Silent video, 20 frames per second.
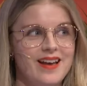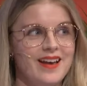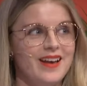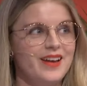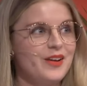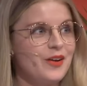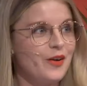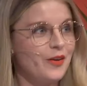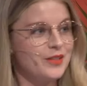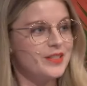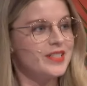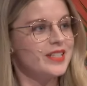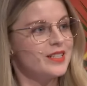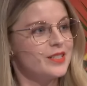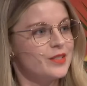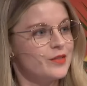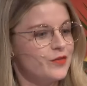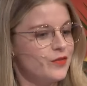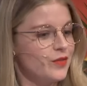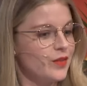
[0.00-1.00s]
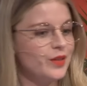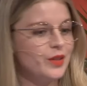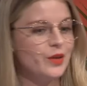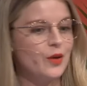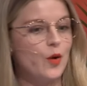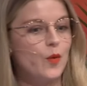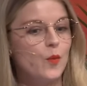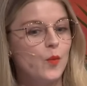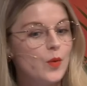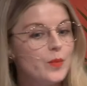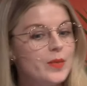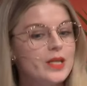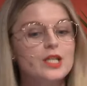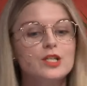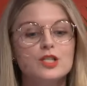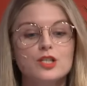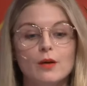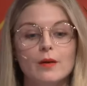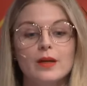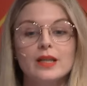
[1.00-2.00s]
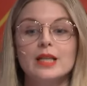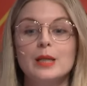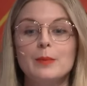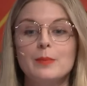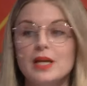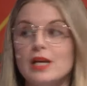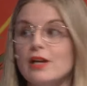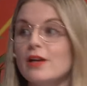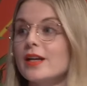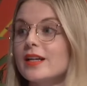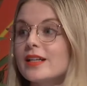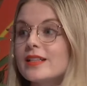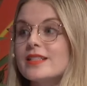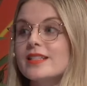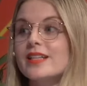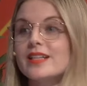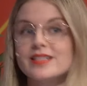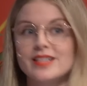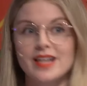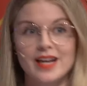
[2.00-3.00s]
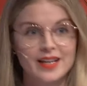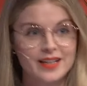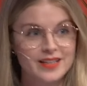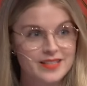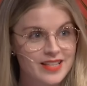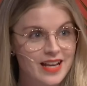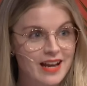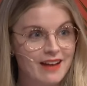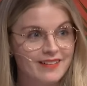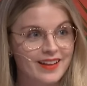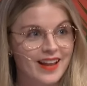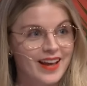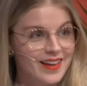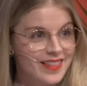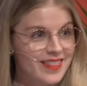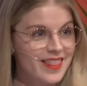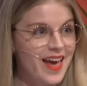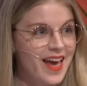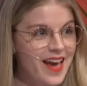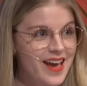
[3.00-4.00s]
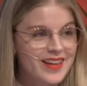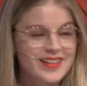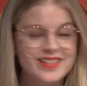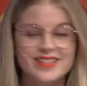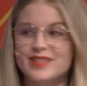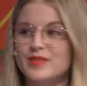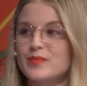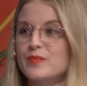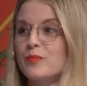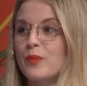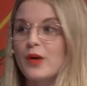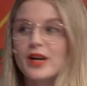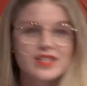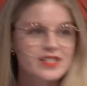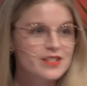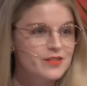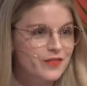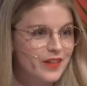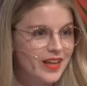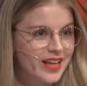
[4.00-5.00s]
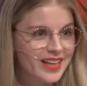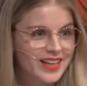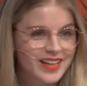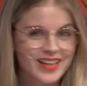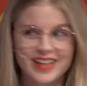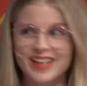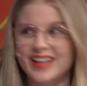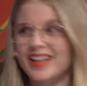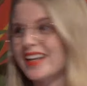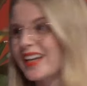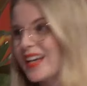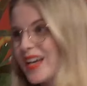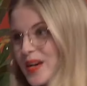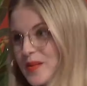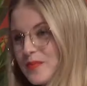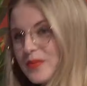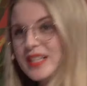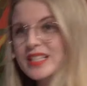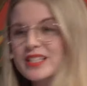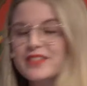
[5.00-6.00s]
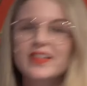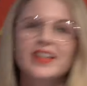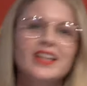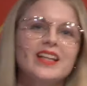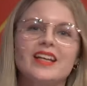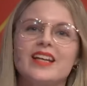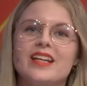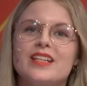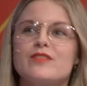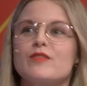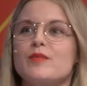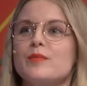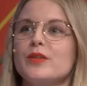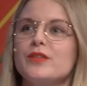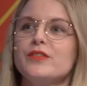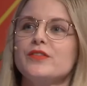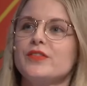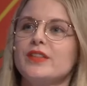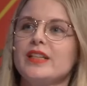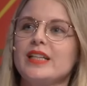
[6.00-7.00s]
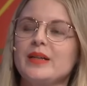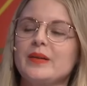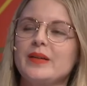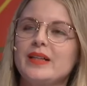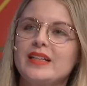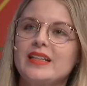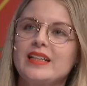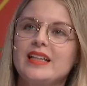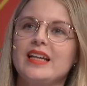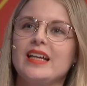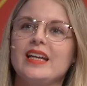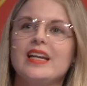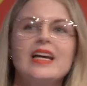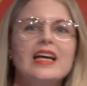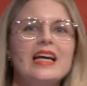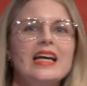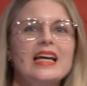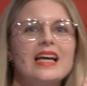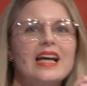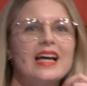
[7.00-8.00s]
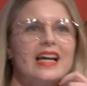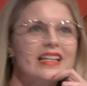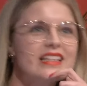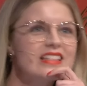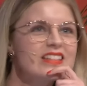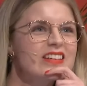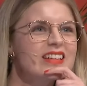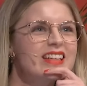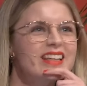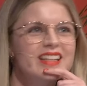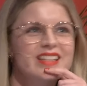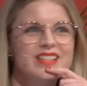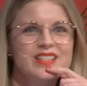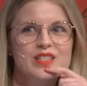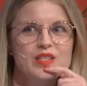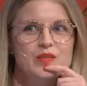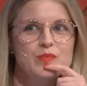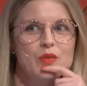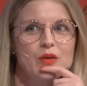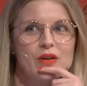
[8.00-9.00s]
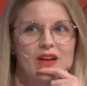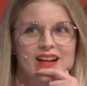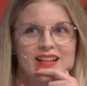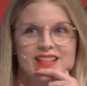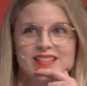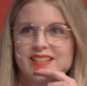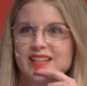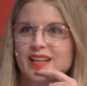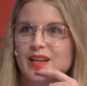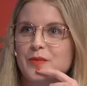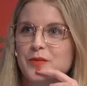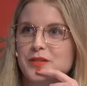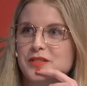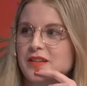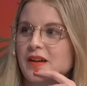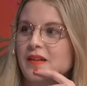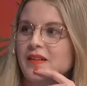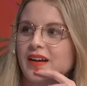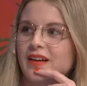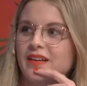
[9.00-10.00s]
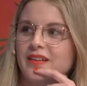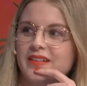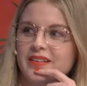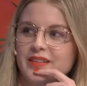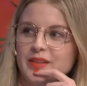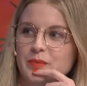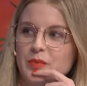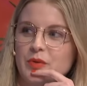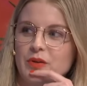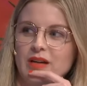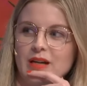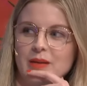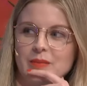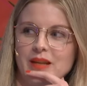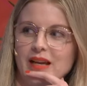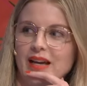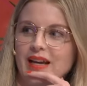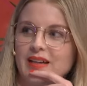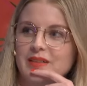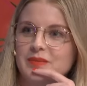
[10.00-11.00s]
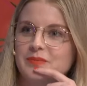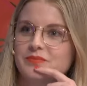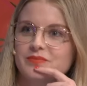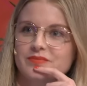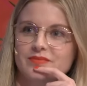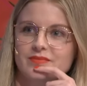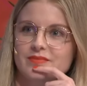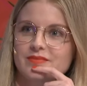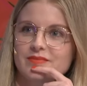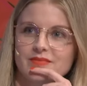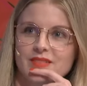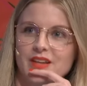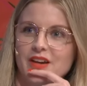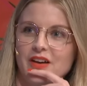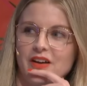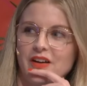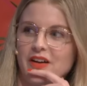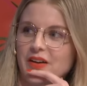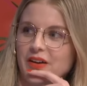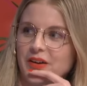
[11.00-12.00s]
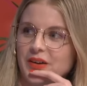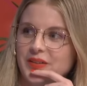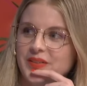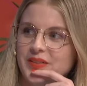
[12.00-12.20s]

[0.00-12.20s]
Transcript: content of, women showing their periods gets taken down like that. Breastfeeding gets removed really quickly. And so, just the more I see what's going on, the more I'm like, uh-oh.